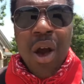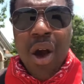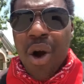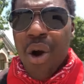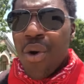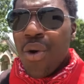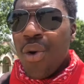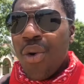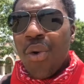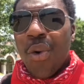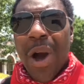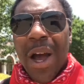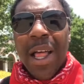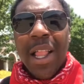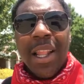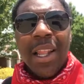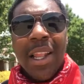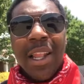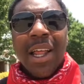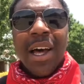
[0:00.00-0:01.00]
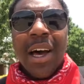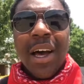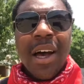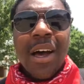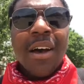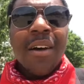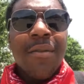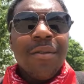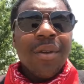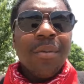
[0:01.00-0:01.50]
Oh, I
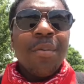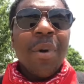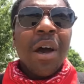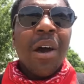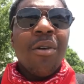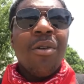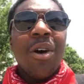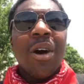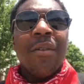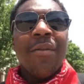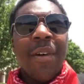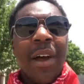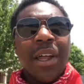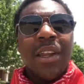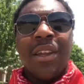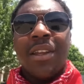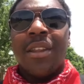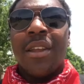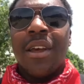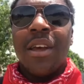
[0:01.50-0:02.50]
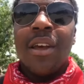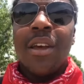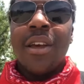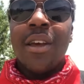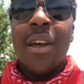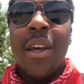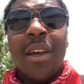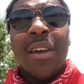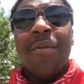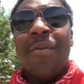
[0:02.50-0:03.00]
love the power of
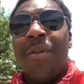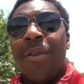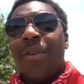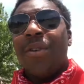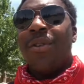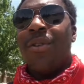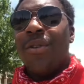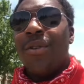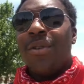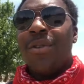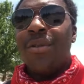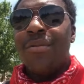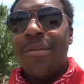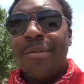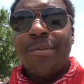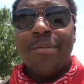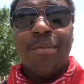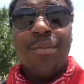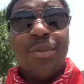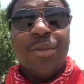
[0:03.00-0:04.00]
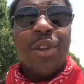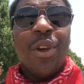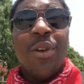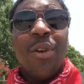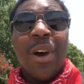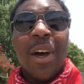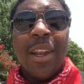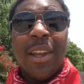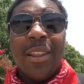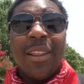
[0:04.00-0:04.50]
editing. If you
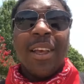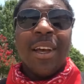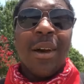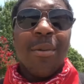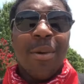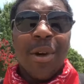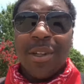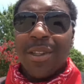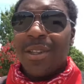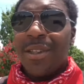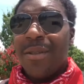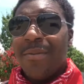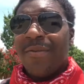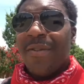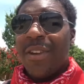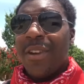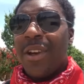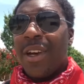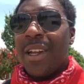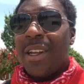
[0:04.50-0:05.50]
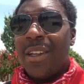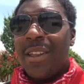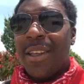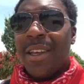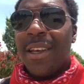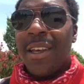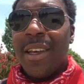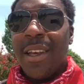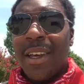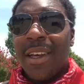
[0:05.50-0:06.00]
know anything about video
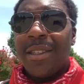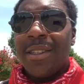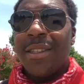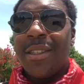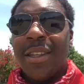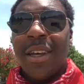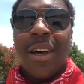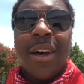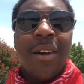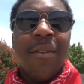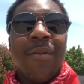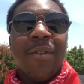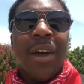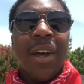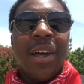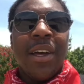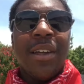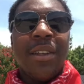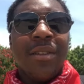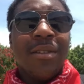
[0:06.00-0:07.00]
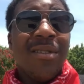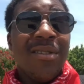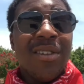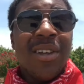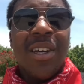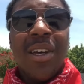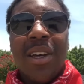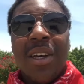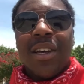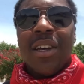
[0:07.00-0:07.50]
editing and stuff and
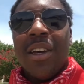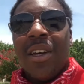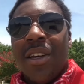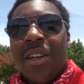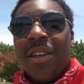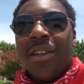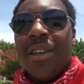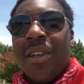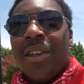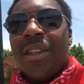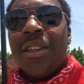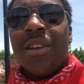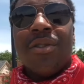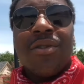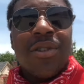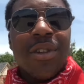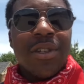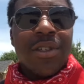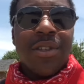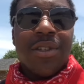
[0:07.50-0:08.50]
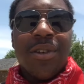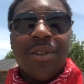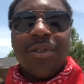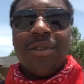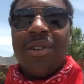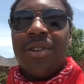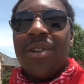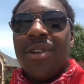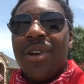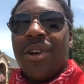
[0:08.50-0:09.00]
it interests you,
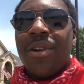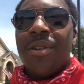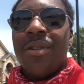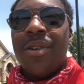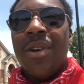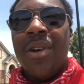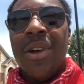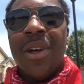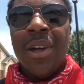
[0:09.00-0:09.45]
you know,